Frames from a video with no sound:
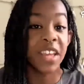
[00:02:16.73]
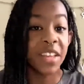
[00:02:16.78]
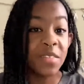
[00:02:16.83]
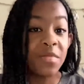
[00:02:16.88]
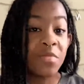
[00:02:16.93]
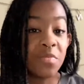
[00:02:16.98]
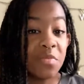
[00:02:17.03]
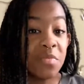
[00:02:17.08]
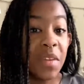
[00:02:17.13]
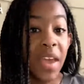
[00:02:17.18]

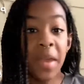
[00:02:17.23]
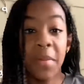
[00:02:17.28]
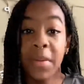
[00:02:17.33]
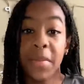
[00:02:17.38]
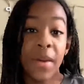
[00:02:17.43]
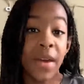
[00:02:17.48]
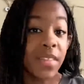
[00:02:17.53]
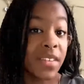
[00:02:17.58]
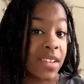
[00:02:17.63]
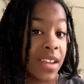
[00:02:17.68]
Maybe
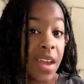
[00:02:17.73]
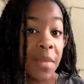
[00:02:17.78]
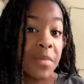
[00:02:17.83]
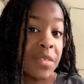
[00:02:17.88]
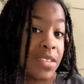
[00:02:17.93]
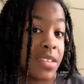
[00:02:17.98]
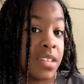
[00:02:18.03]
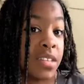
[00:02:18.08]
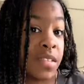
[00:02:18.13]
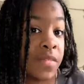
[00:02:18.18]
by the time you
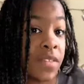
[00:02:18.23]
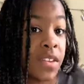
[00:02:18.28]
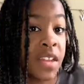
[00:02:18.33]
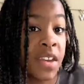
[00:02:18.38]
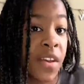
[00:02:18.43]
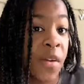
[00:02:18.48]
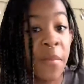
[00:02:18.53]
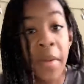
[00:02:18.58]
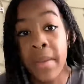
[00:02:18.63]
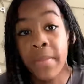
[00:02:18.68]
see this
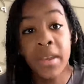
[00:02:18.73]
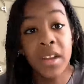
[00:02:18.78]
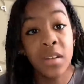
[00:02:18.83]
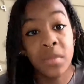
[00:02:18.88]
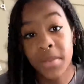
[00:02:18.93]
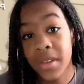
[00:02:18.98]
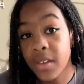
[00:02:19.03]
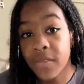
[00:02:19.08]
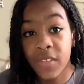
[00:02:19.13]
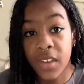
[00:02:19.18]
video, maybe it'll be
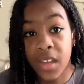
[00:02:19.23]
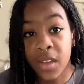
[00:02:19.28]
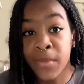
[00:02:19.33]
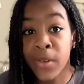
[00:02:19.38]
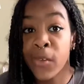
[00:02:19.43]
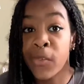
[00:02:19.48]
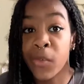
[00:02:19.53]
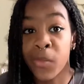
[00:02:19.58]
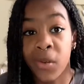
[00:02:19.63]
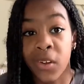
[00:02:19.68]
available
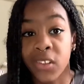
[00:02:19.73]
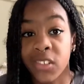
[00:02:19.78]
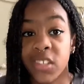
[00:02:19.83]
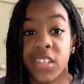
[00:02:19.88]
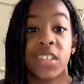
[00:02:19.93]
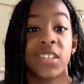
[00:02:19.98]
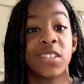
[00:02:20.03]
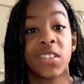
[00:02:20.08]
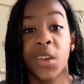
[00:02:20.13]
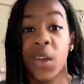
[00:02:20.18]
for
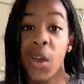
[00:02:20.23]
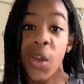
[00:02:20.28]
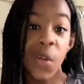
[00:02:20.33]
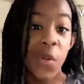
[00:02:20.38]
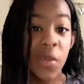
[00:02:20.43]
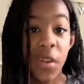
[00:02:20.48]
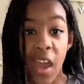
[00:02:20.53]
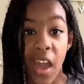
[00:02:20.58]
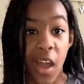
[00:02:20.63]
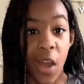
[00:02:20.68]
purchase. Who
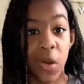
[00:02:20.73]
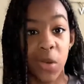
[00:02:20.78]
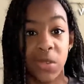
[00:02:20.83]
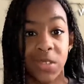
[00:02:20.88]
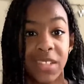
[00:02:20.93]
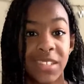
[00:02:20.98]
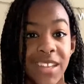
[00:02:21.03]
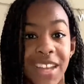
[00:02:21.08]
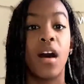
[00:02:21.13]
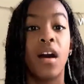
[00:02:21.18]
knows?
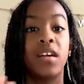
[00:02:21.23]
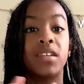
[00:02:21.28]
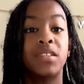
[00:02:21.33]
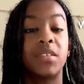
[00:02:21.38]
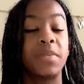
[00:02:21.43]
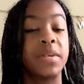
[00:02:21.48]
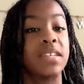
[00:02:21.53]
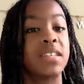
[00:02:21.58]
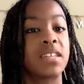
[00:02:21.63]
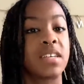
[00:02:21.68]
So
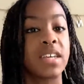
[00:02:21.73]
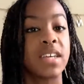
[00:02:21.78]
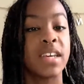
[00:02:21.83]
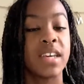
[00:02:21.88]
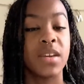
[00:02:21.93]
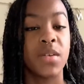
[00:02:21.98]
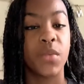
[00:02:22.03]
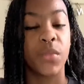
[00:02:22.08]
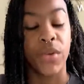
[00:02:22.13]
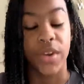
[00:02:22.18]
basically,
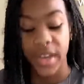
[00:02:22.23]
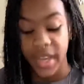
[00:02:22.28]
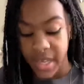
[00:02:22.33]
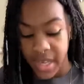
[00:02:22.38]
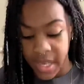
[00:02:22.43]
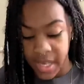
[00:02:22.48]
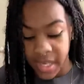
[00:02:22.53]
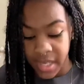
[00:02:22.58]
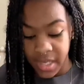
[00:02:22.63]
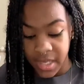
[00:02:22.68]
what
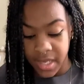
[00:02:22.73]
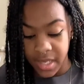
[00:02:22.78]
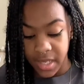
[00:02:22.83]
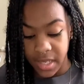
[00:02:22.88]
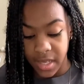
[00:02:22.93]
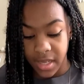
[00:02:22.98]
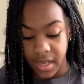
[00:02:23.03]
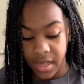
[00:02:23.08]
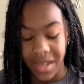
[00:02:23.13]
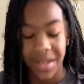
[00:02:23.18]
is
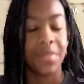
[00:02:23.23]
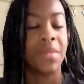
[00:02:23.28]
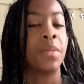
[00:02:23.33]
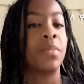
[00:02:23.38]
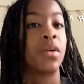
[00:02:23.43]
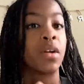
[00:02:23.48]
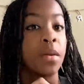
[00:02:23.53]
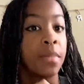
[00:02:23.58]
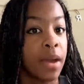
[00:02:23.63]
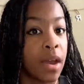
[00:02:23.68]
my
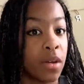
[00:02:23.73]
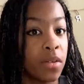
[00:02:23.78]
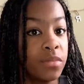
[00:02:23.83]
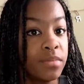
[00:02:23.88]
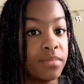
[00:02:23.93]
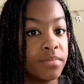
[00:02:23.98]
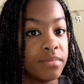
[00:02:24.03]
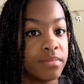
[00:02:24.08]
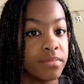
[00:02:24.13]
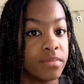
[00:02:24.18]
book about?
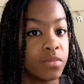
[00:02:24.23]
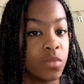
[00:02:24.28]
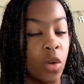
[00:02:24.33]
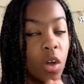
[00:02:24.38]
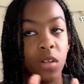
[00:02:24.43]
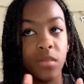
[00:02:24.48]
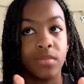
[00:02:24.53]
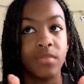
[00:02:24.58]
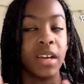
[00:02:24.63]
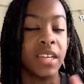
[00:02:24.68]

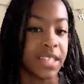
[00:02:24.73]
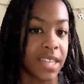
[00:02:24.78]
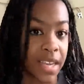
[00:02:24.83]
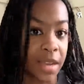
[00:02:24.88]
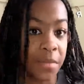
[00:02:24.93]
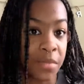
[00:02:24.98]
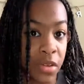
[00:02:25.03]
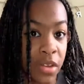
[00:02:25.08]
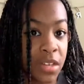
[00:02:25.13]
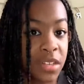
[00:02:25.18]
Well, my
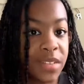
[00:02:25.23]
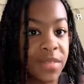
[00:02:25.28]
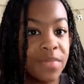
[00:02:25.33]
second book.